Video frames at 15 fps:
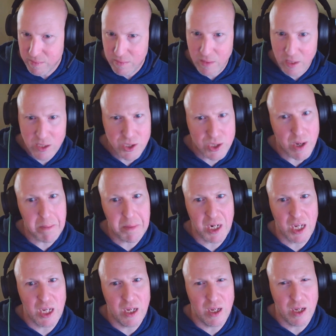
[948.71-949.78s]

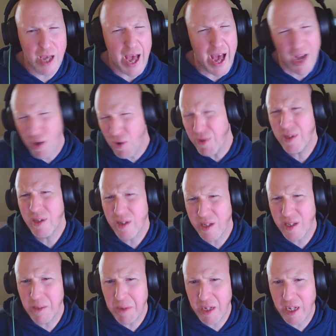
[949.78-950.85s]
somebody heckled
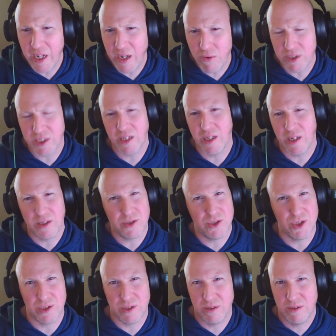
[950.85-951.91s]
in the beginning, which I think is
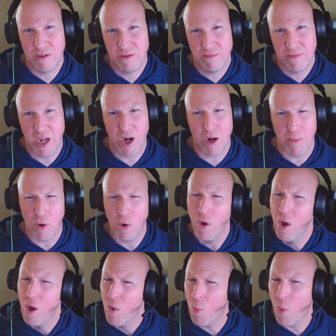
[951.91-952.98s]
just terrible.
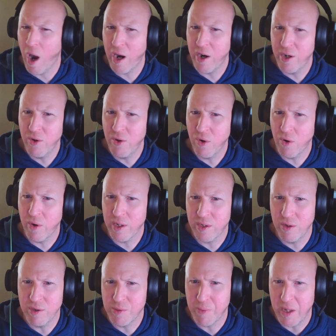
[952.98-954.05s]
Why are you going
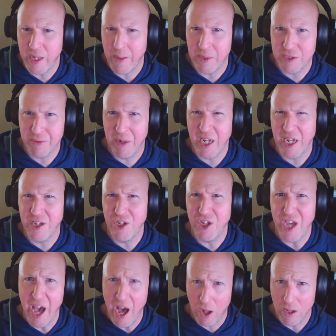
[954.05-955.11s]
to spend that much money and
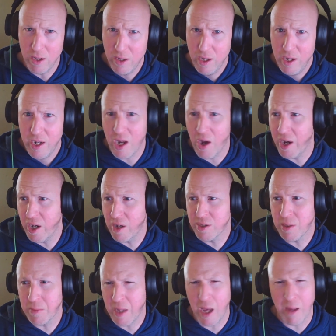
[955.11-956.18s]
yell? Now, I know
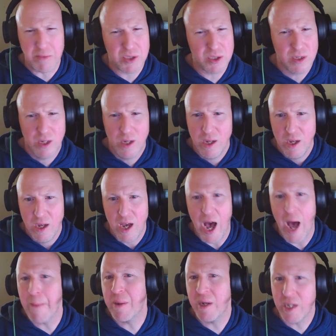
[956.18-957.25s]
sometimes
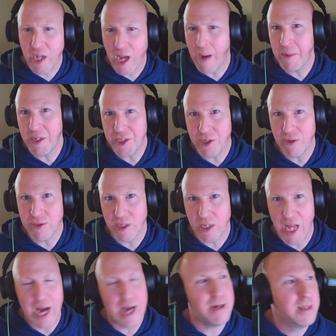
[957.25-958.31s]
I've been to comedy shows a
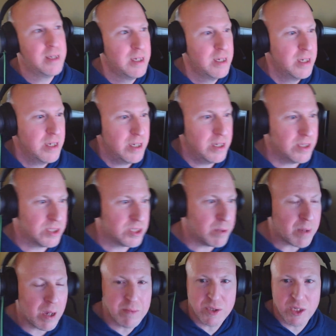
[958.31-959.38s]
lot.
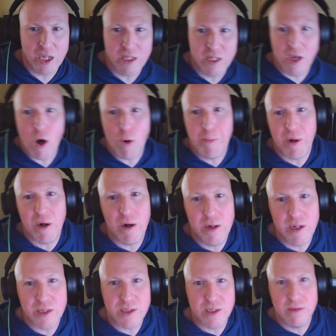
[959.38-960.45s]
Sometimes like the opener
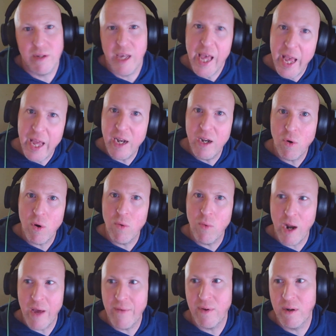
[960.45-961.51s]
doesn't hit
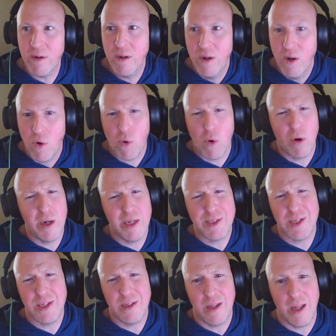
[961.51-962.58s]
whatever, or
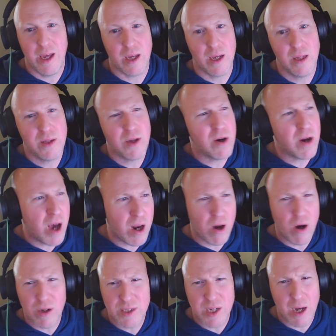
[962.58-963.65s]
isn't like, they're not
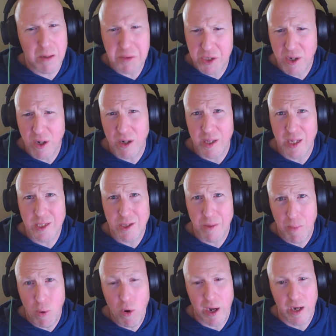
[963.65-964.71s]
all Tom Segura. That's the
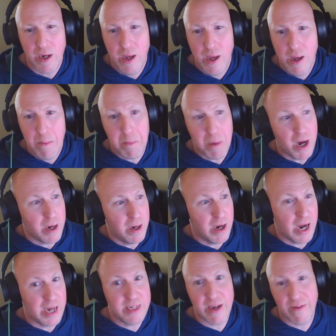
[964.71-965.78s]
point. But
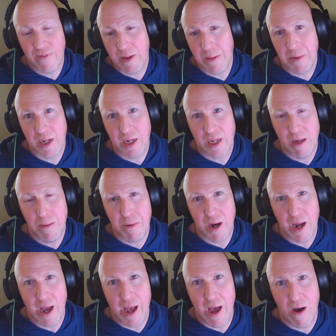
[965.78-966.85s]
I definitely am going to keep an
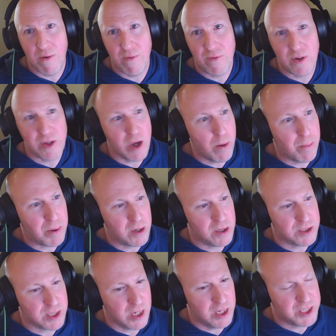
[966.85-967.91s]
eye out for the
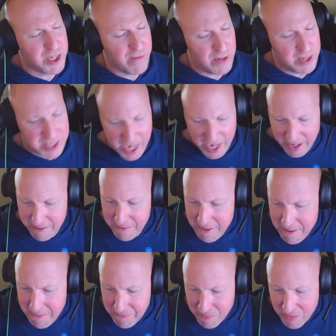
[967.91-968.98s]
openers. Jeffrey Tate,
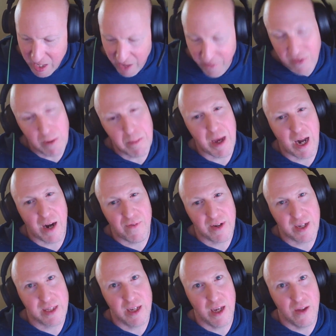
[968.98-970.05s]
and I feel bad I
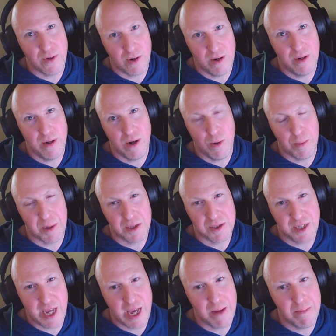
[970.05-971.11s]
forget the other
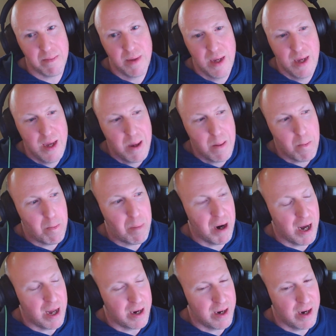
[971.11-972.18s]
opener's name,
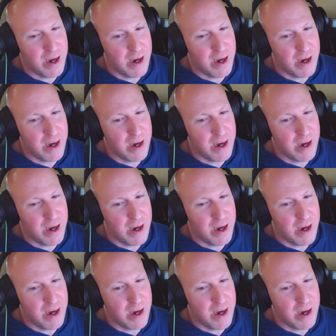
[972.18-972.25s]
but